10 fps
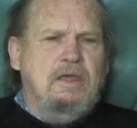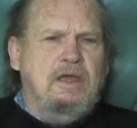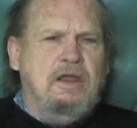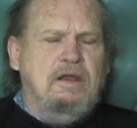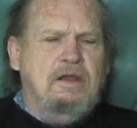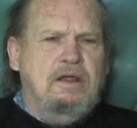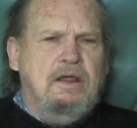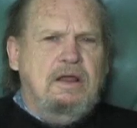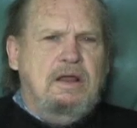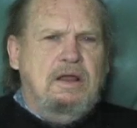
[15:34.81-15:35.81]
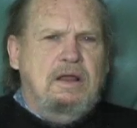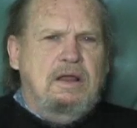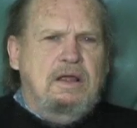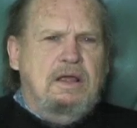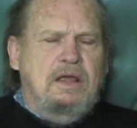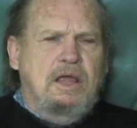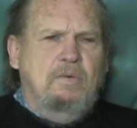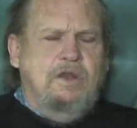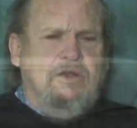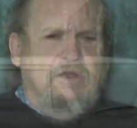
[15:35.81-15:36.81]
And he went